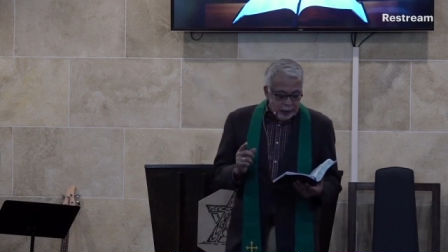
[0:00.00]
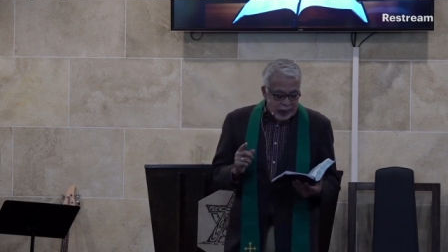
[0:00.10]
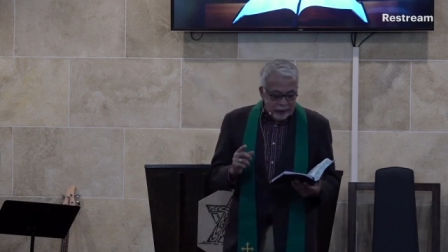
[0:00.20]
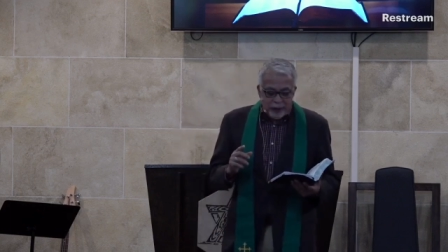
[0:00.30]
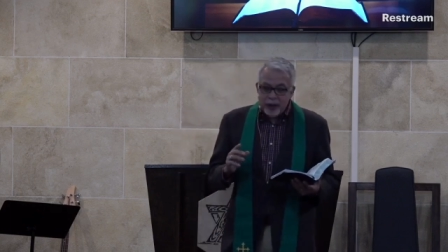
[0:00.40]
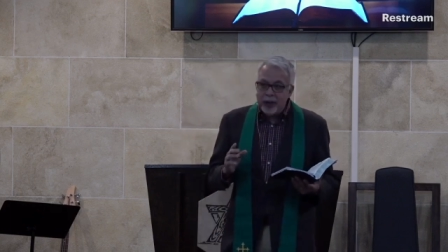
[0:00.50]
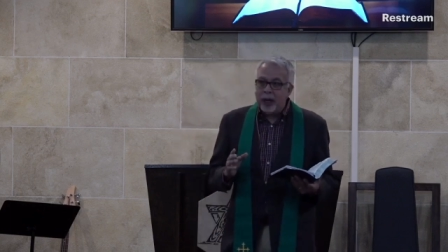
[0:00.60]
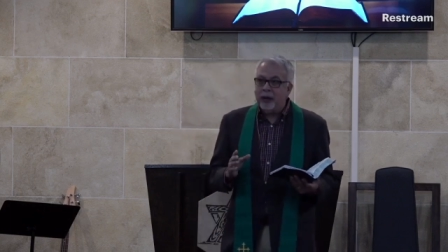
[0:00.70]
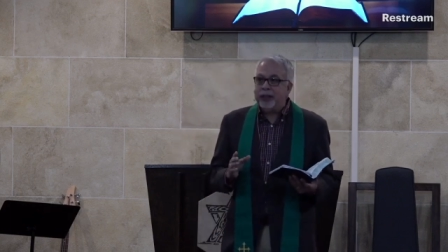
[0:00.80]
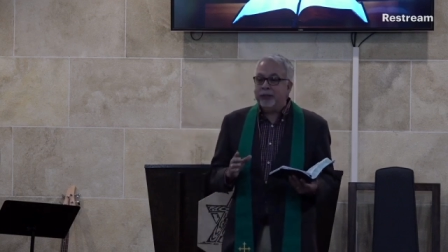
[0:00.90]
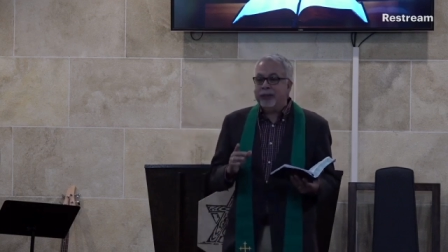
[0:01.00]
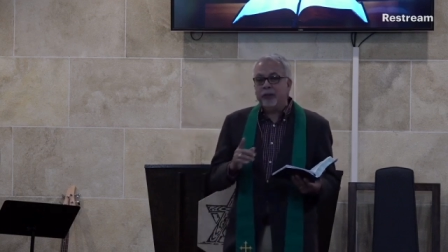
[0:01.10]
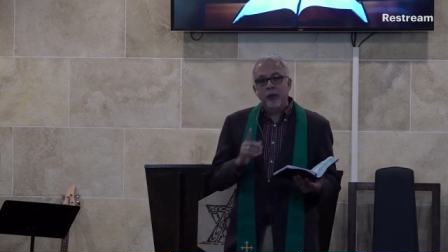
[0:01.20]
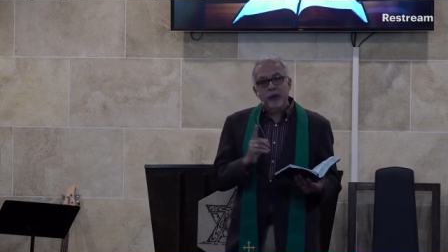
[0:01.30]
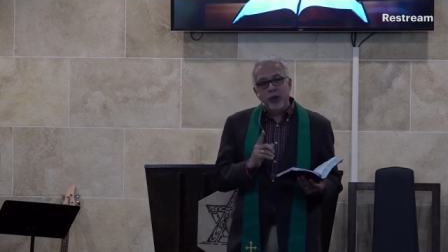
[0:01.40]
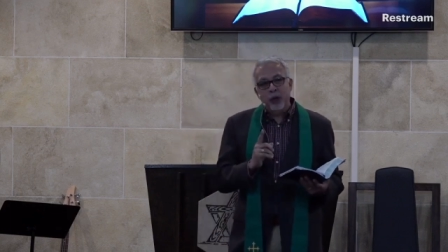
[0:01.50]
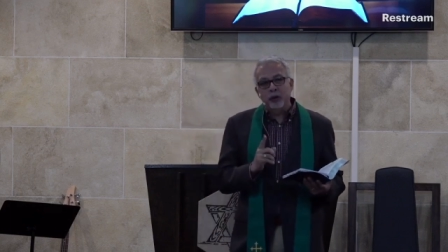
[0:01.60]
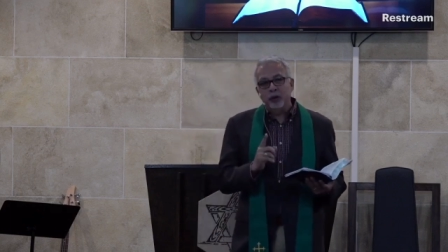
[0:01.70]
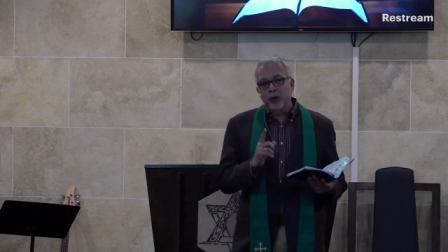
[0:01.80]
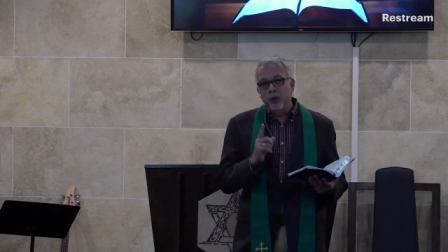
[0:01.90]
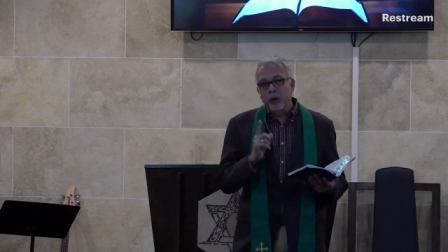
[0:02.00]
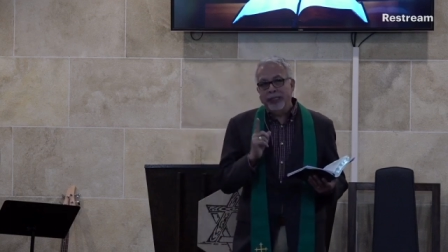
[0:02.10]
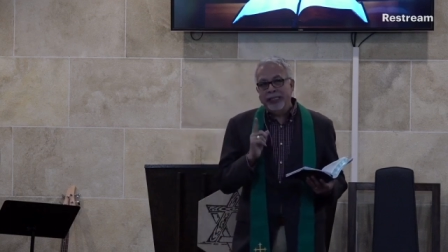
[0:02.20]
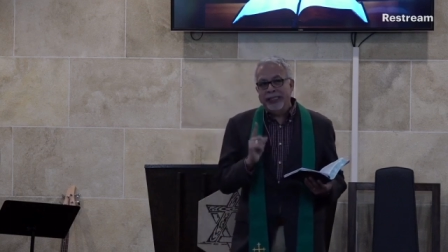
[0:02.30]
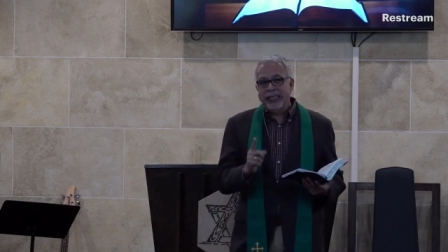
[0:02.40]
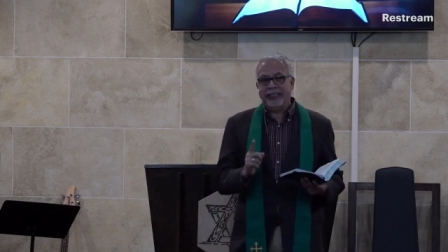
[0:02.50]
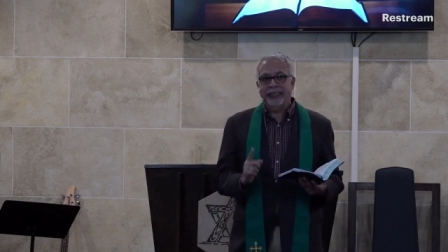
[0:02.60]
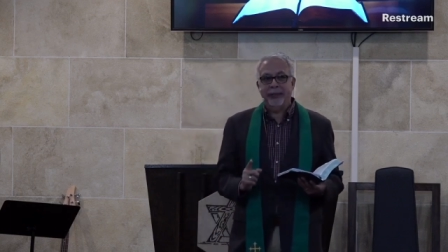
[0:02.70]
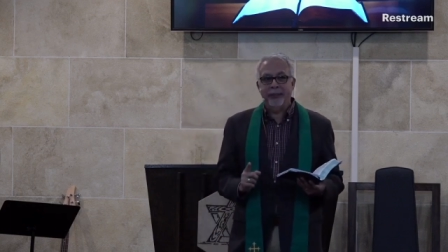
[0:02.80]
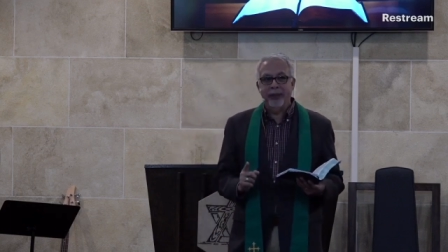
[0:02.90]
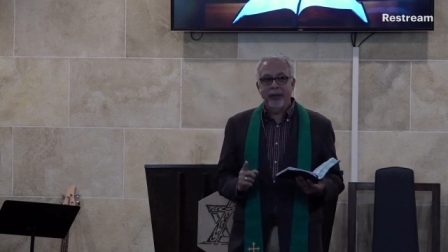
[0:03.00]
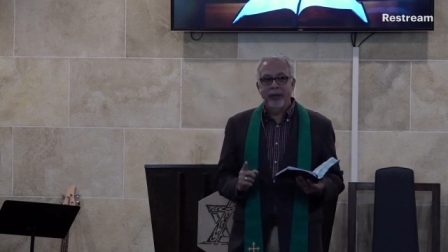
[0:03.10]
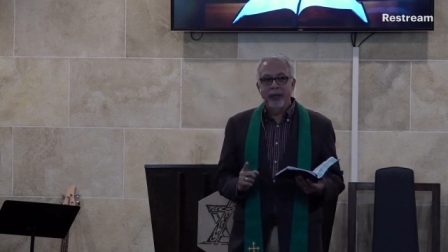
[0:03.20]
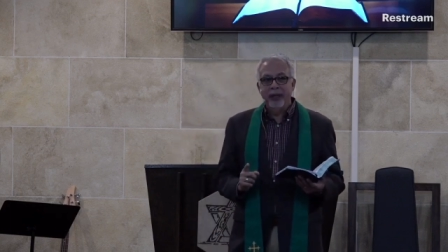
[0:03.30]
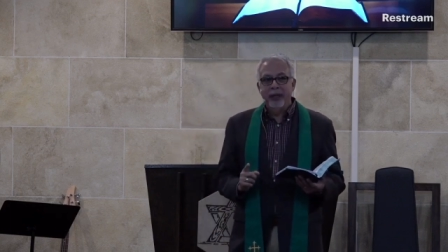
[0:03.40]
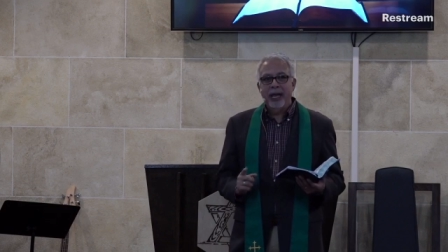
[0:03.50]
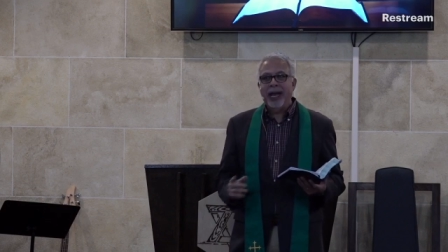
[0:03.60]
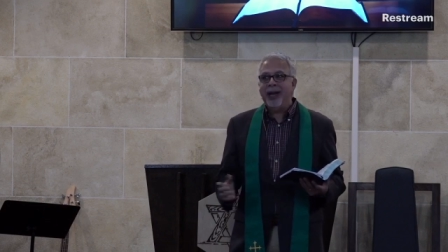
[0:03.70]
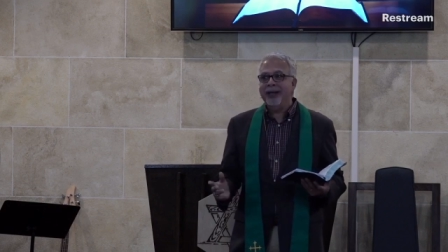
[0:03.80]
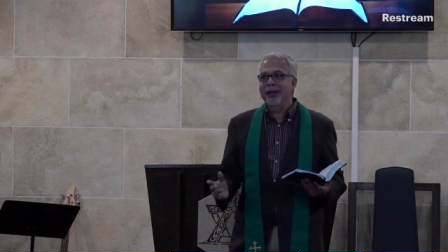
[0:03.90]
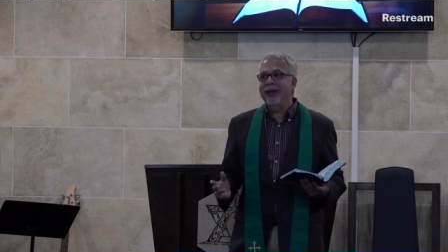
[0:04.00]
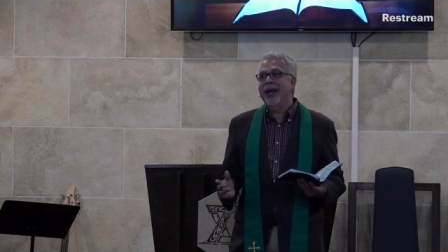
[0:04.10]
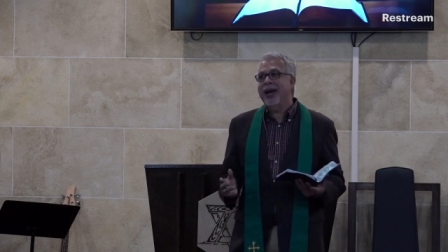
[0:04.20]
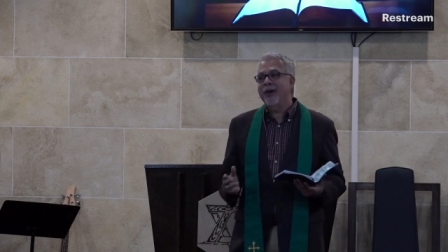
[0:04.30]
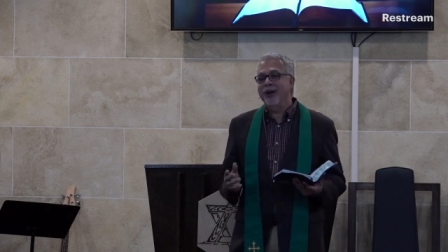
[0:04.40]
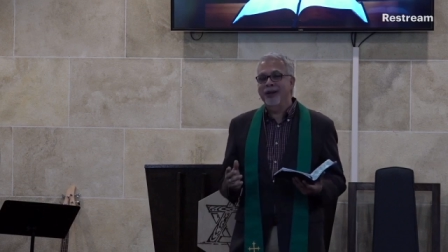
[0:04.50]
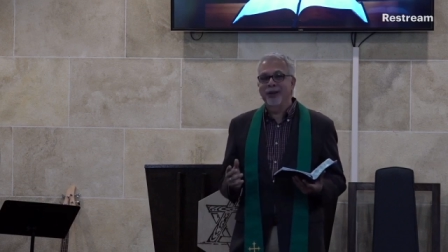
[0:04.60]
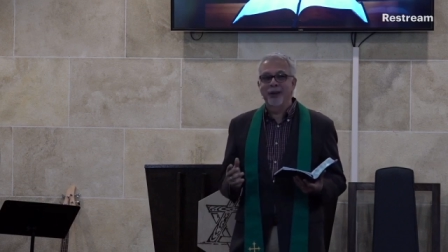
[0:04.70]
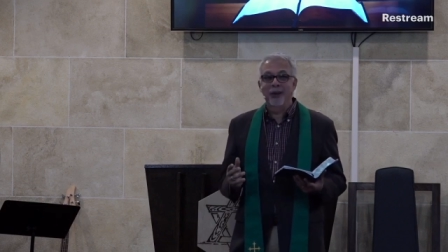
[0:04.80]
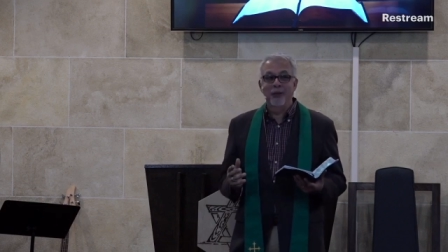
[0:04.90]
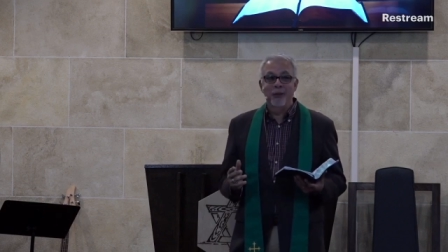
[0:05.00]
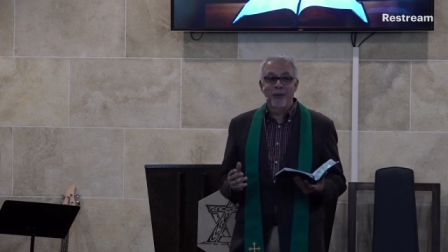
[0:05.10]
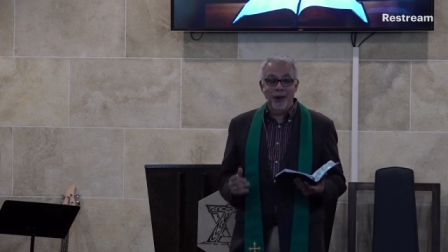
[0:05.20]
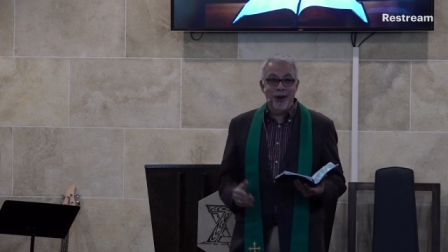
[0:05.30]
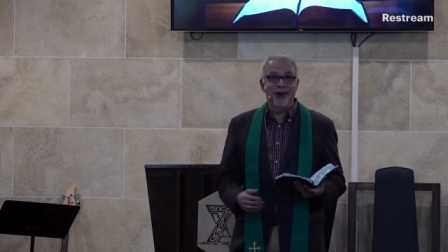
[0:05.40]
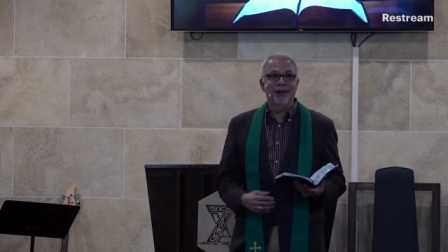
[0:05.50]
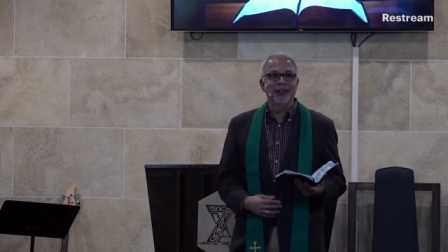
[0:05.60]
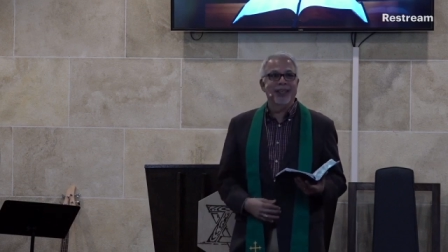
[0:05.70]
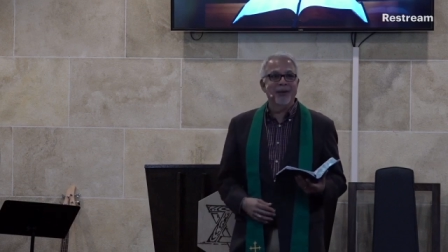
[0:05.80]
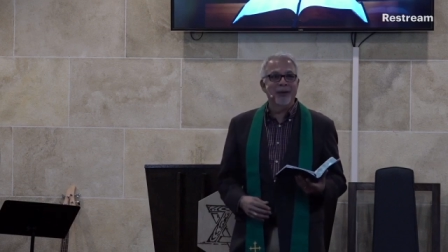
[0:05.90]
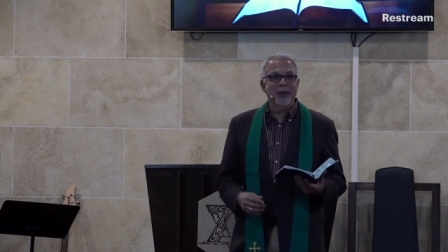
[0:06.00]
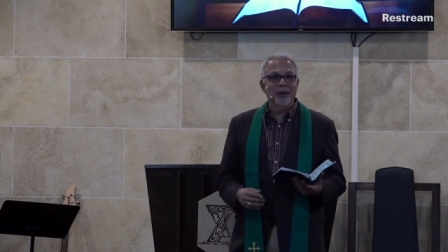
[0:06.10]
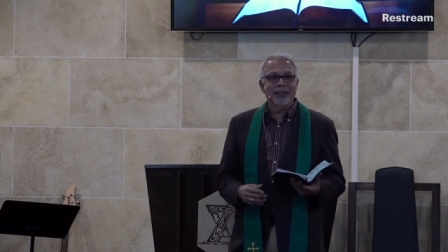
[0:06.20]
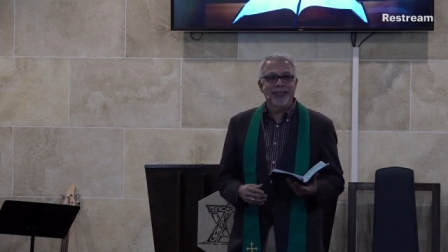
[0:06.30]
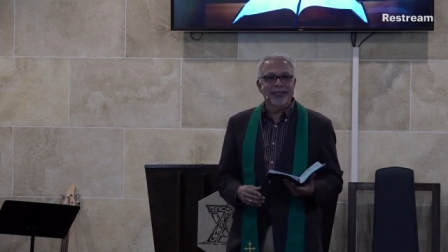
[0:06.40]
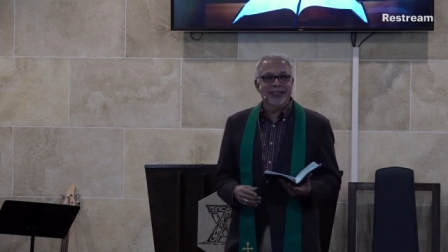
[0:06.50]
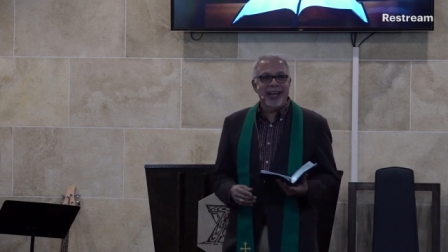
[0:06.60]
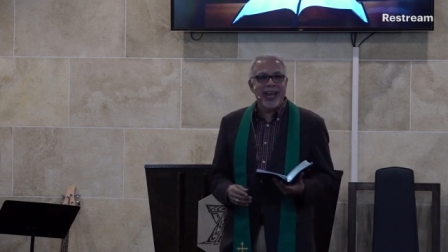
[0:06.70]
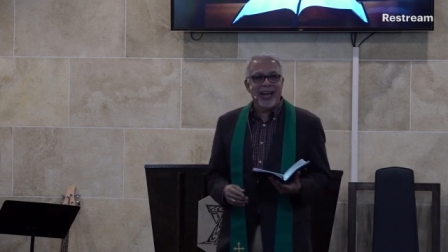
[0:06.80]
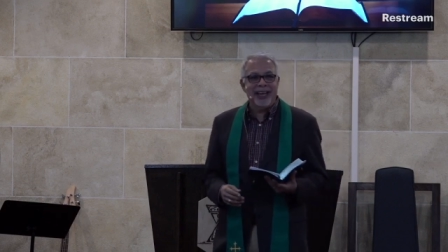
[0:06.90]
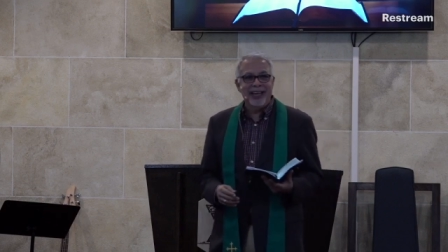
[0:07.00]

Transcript: have to know things because we're told to resist them. How in the world can we resist that?